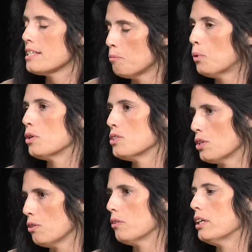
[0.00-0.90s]
important
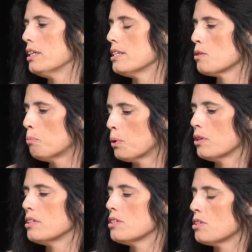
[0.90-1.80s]
too. It is
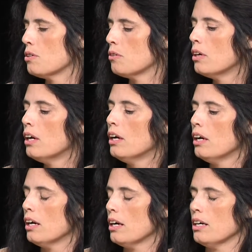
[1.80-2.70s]
important to,
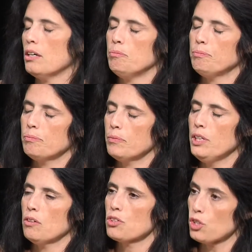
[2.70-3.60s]

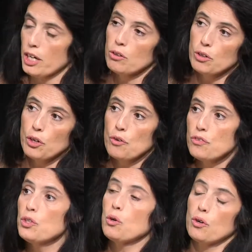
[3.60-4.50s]
try to grow your own
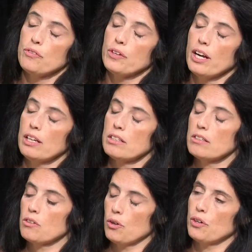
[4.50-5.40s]
food, or if you can't
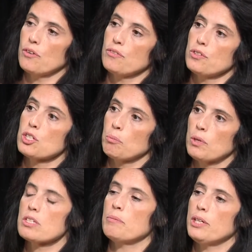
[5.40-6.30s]
grow your own food,
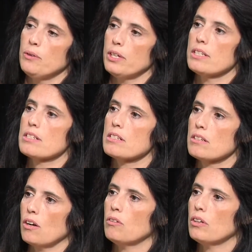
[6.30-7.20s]
support somebody who is.
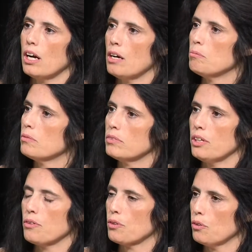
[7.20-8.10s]
So,
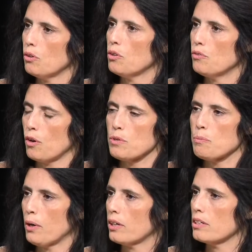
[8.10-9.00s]
through local farmers
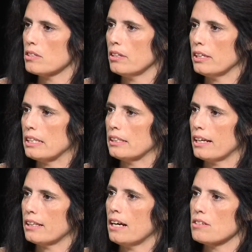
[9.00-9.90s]
markets and things
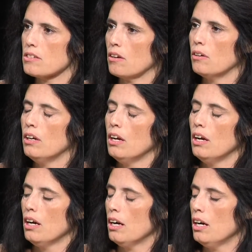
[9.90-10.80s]
like that. So,
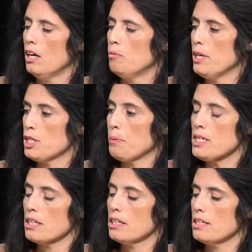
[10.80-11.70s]
and
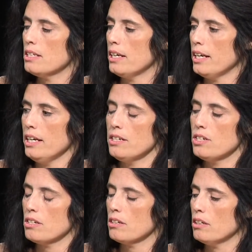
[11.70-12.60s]
especially this day and
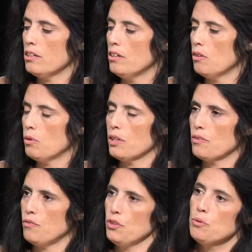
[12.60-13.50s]
age, with
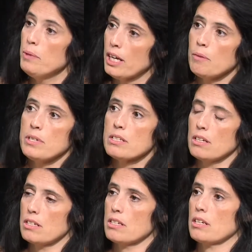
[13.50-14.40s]
food becoming
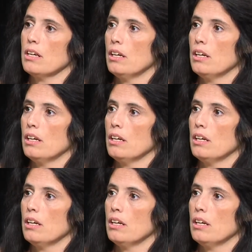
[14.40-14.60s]
such,